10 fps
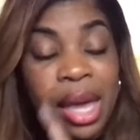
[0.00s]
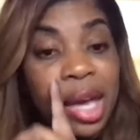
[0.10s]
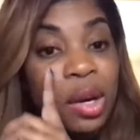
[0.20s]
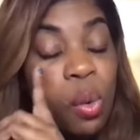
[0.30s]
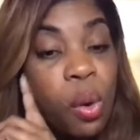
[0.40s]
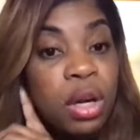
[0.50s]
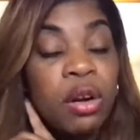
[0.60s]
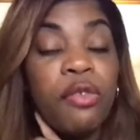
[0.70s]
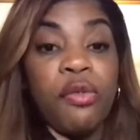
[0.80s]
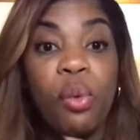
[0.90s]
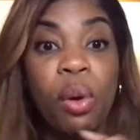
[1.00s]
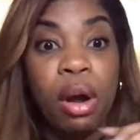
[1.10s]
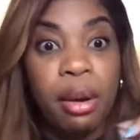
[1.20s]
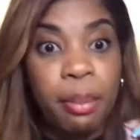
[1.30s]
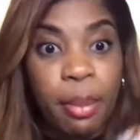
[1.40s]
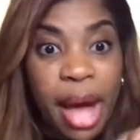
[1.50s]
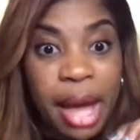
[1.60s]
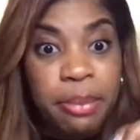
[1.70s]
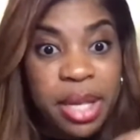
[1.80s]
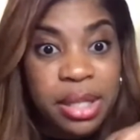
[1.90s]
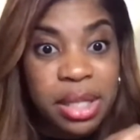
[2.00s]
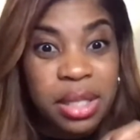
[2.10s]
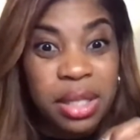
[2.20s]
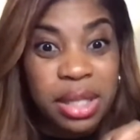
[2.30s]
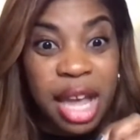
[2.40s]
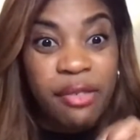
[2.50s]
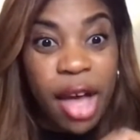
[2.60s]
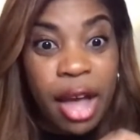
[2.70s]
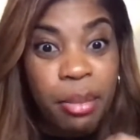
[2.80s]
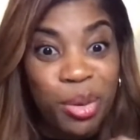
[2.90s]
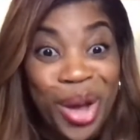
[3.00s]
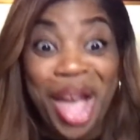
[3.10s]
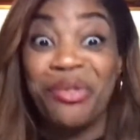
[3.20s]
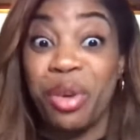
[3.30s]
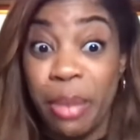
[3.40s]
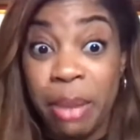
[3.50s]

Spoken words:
in order for my business to stay viable and for my